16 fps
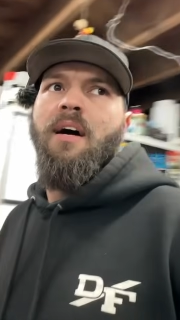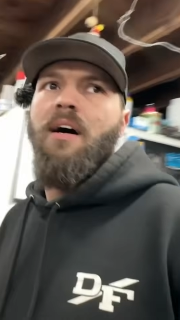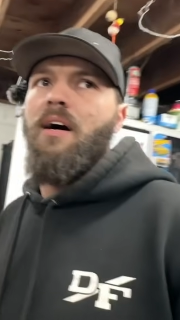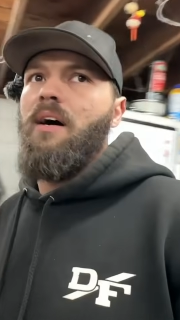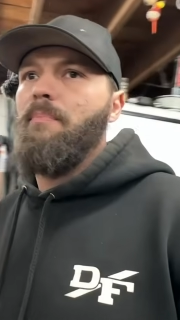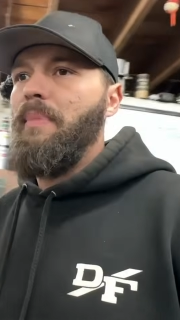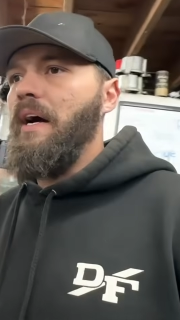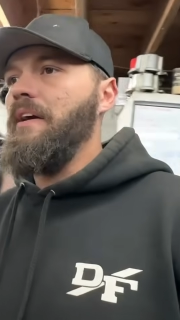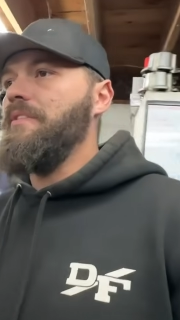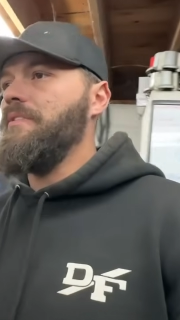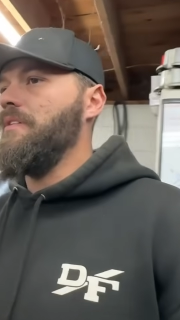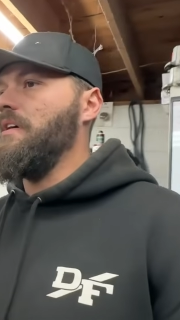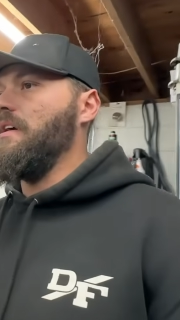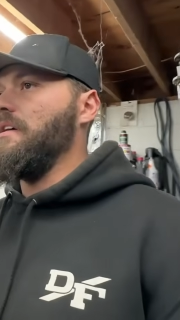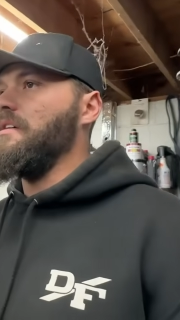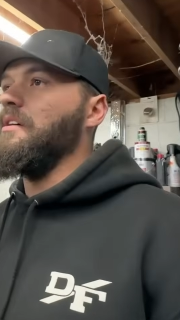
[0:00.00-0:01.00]
my
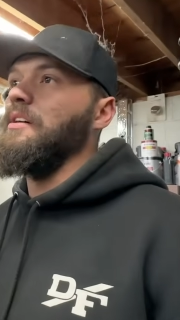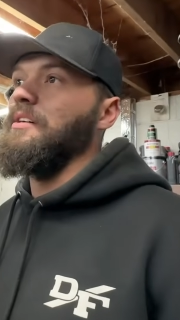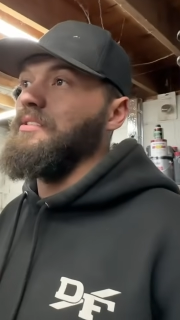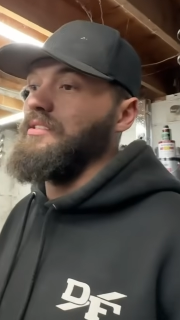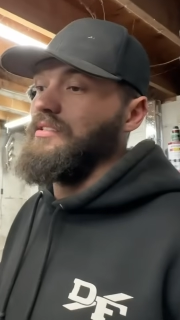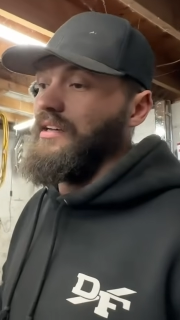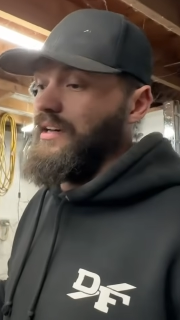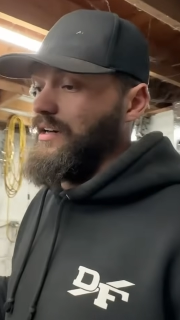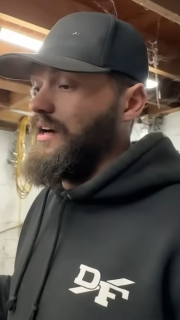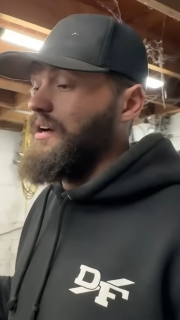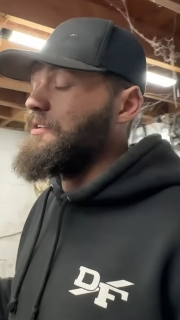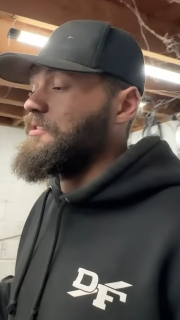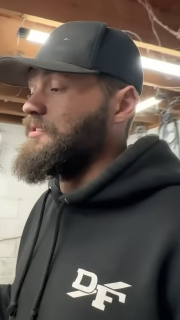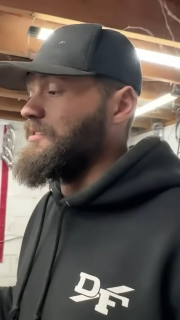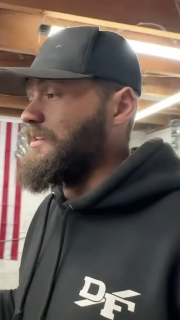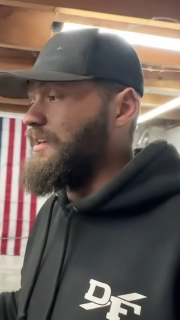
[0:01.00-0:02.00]
thing, because
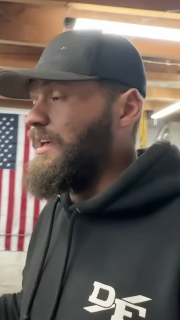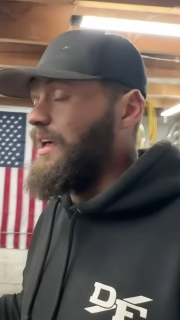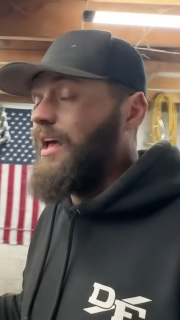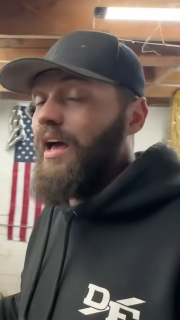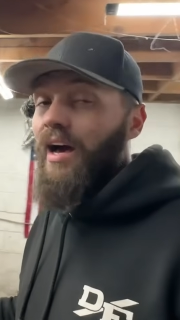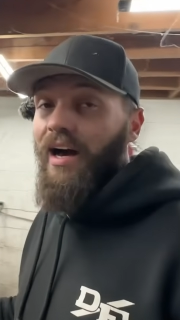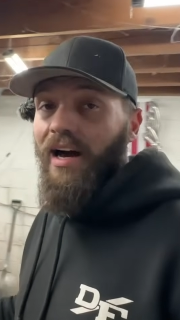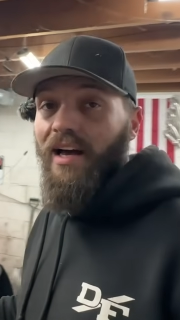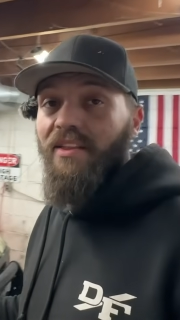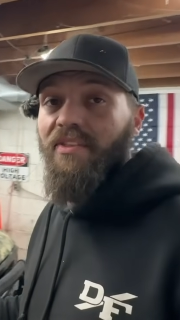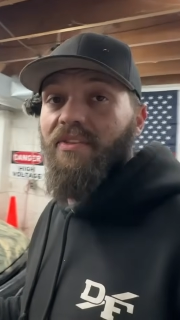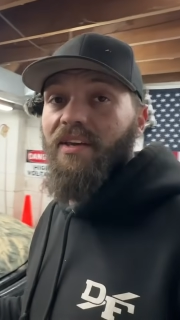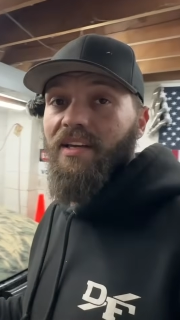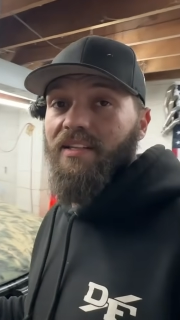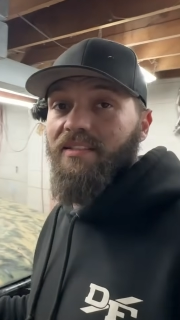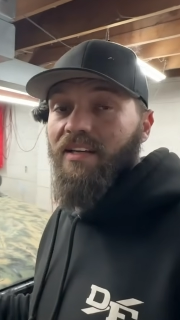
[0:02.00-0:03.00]
honestly, I
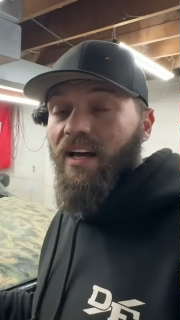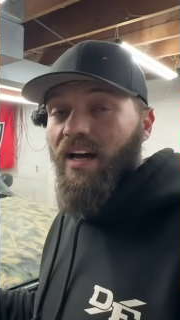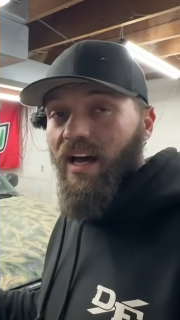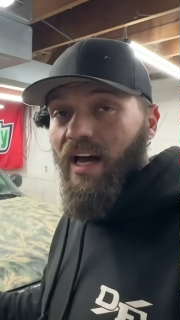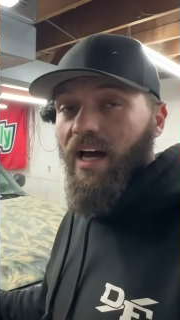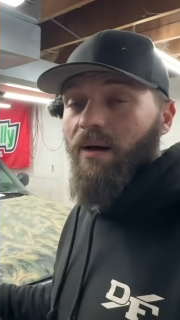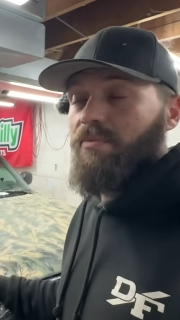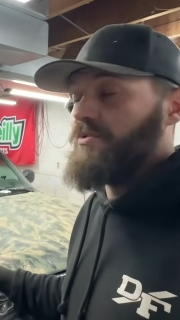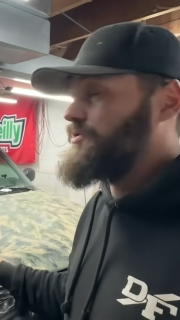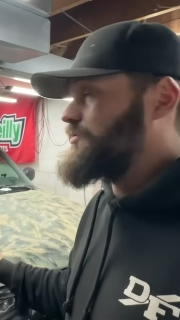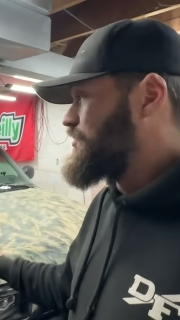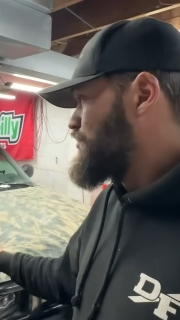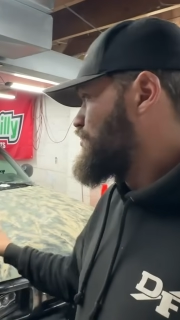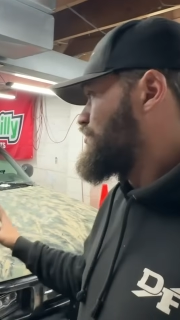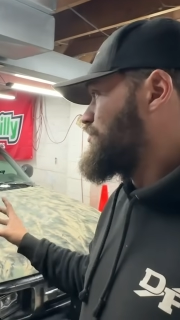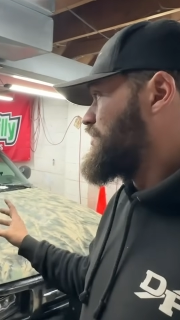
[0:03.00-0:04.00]
think it's
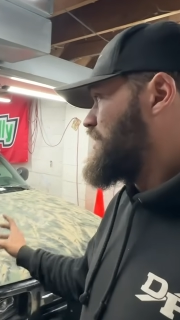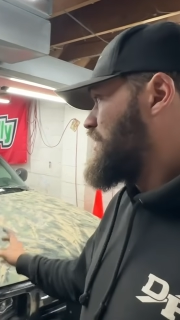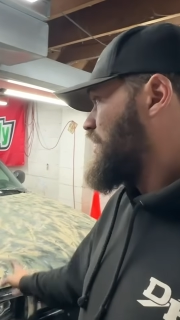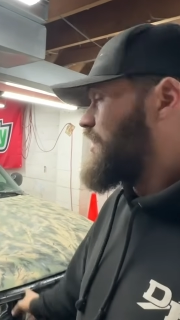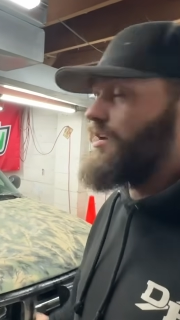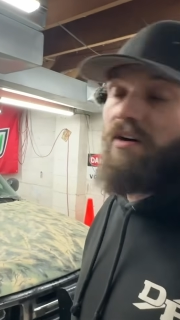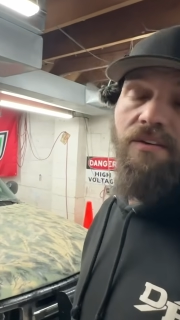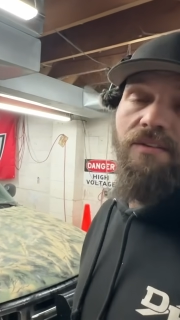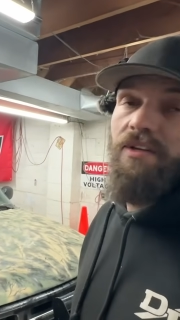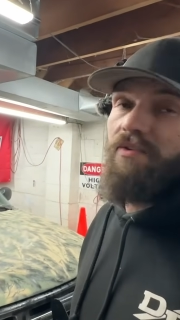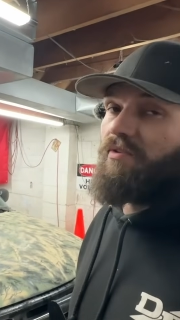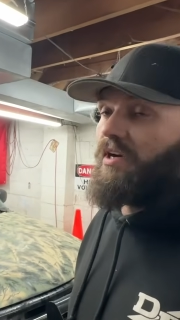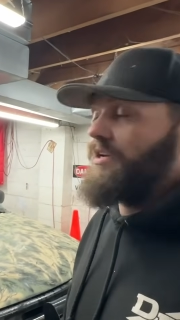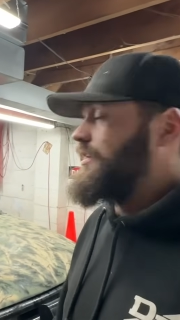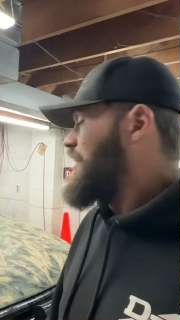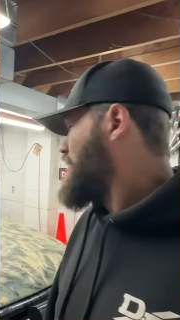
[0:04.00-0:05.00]
absolutely ugly
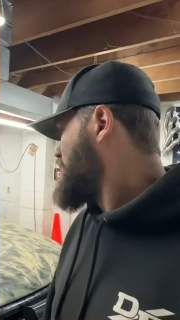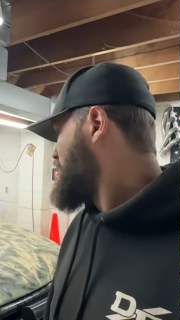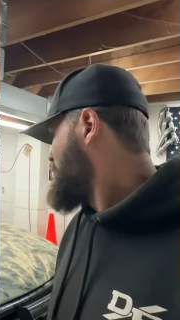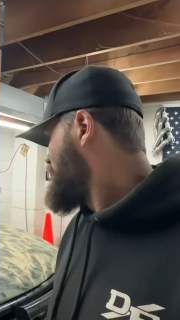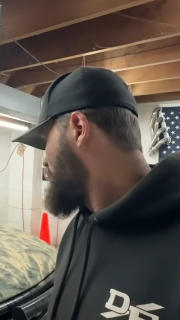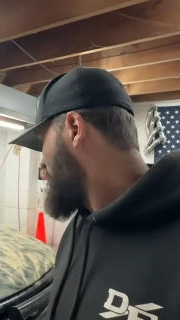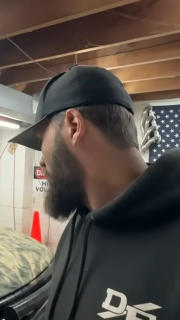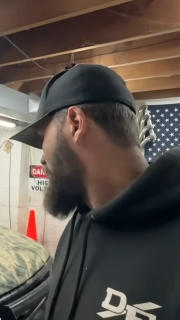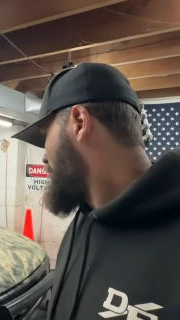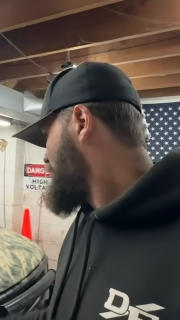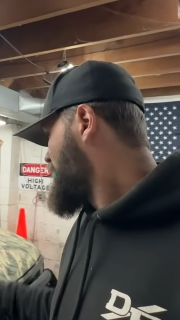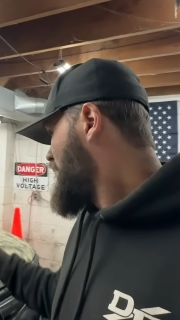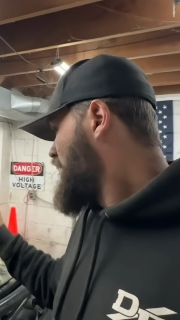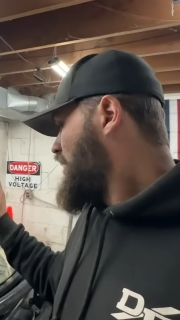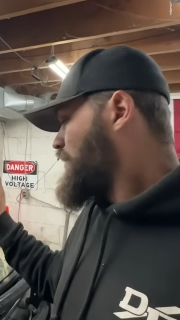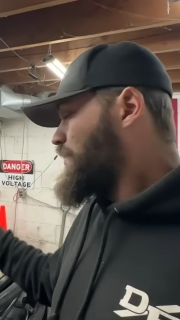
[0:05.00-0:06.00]
right now. So
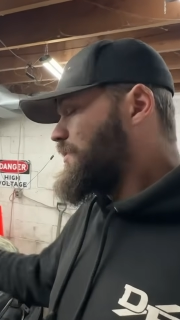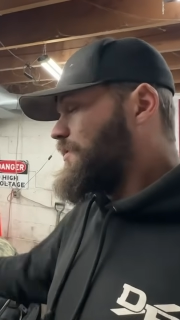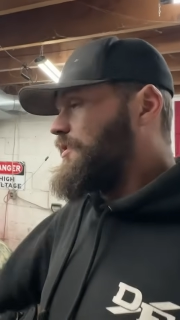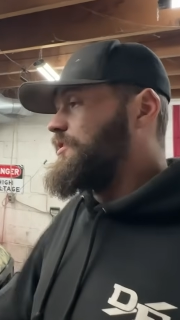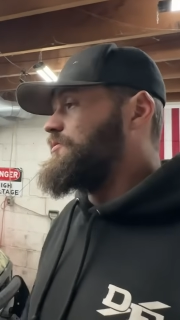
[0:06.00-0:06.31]
we're going to